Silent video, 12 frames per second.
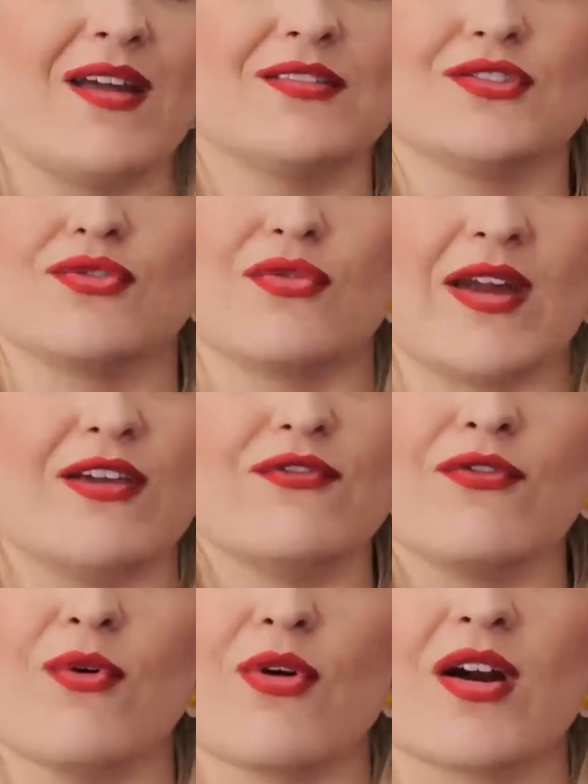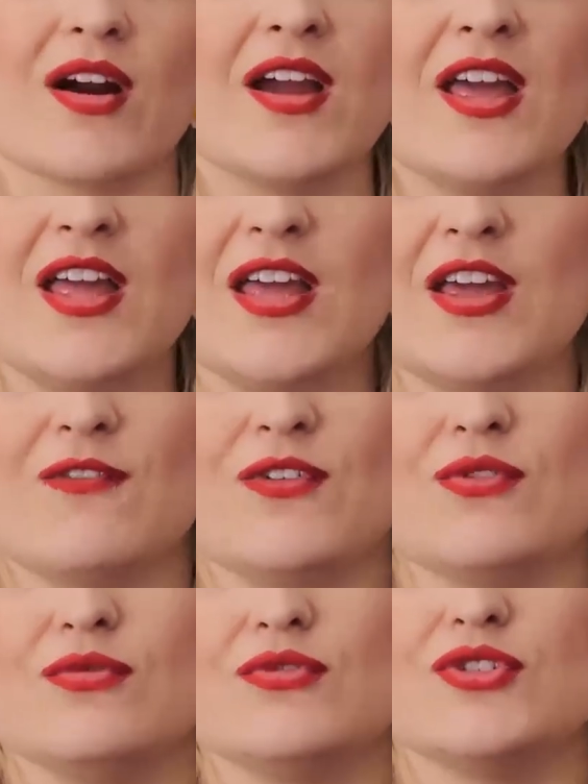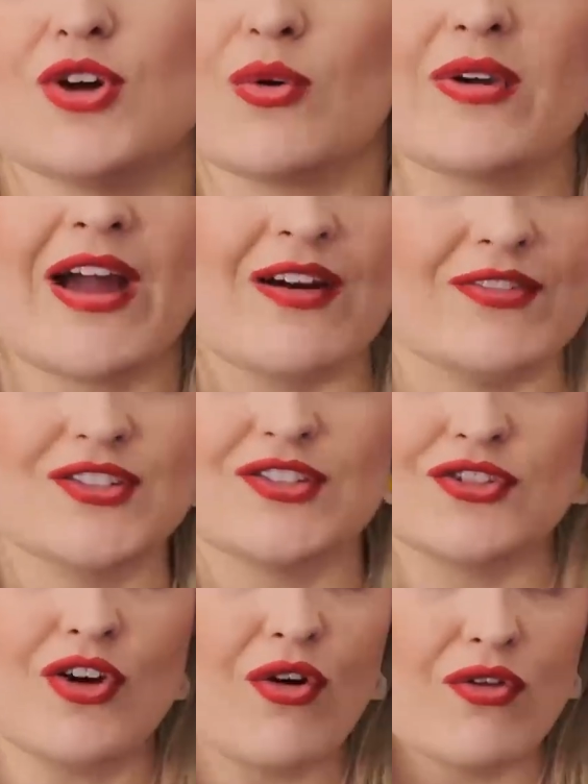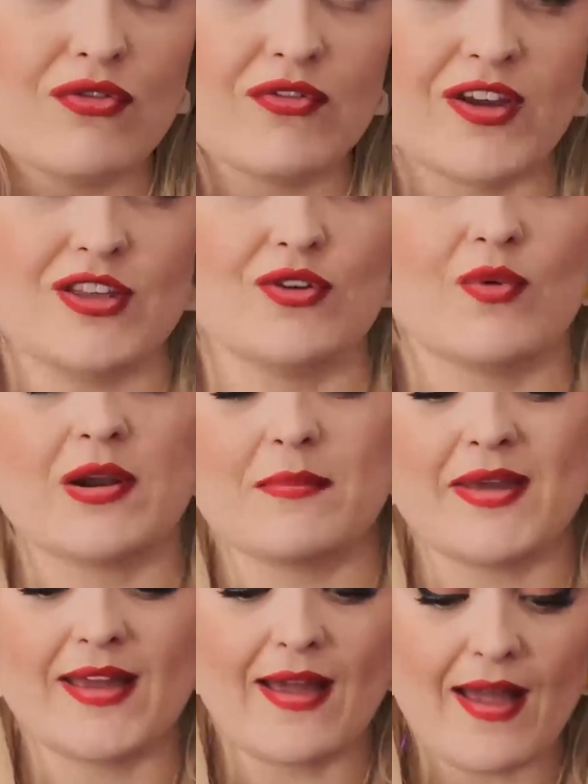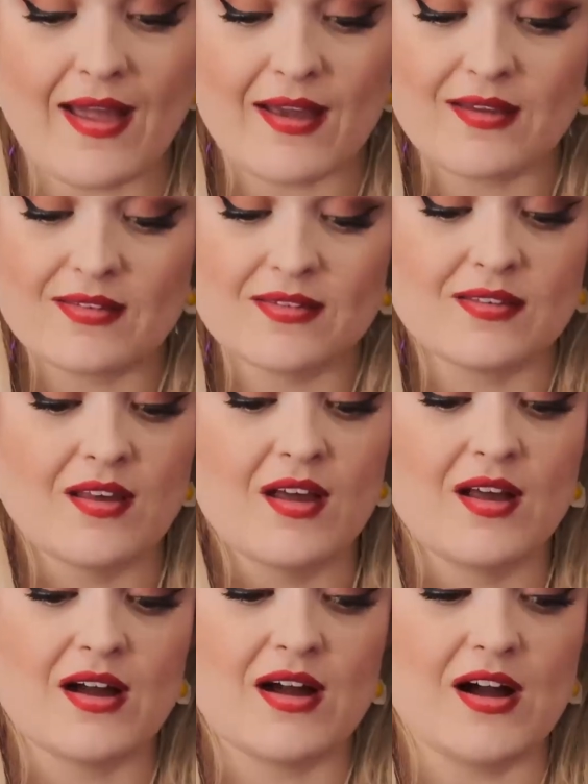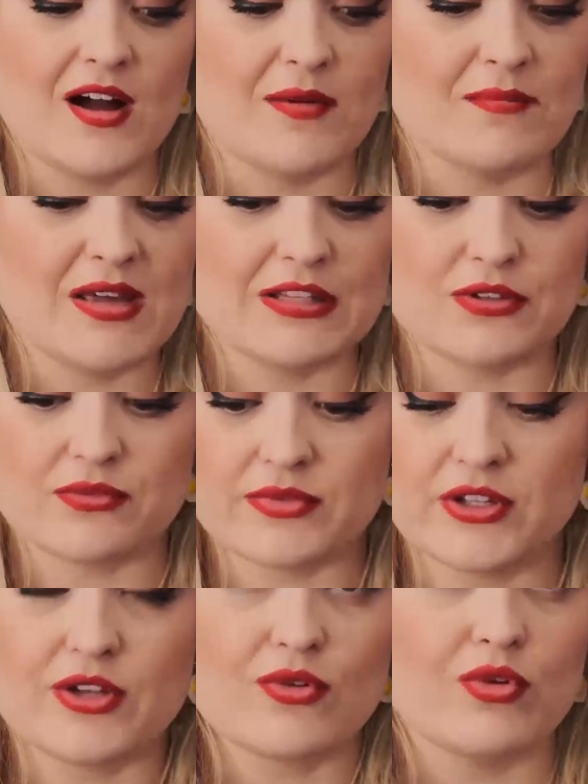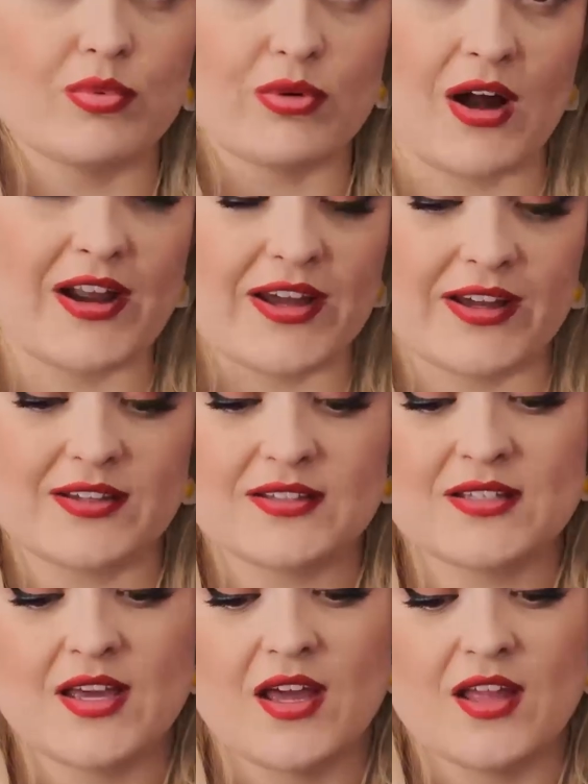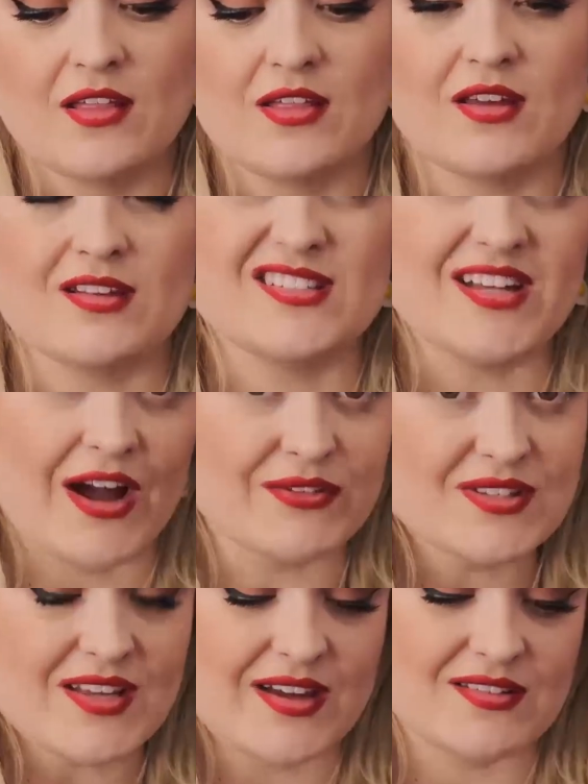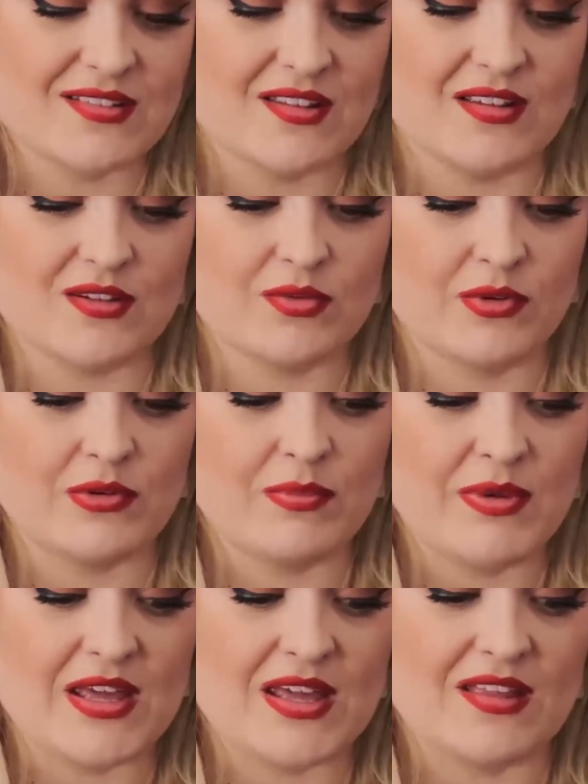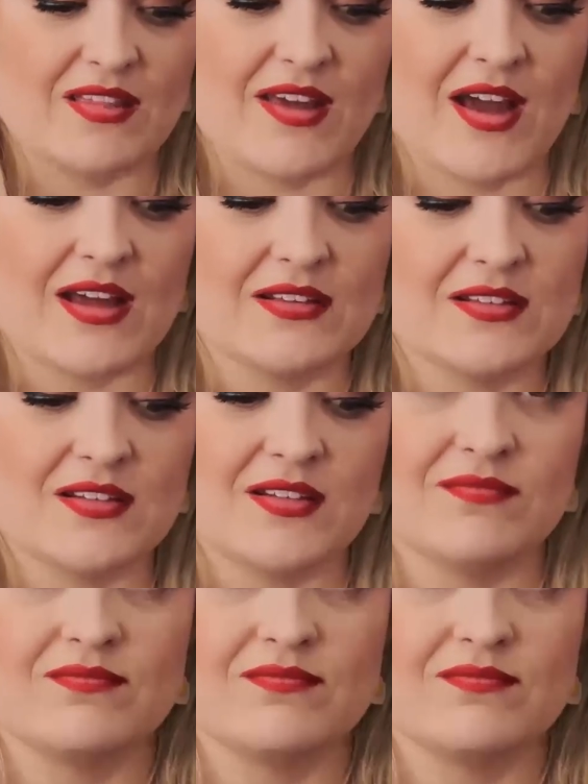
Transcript: It's great for if you don't have a stove and you want to make eggs. It's a really cool product. The downsides to this would be that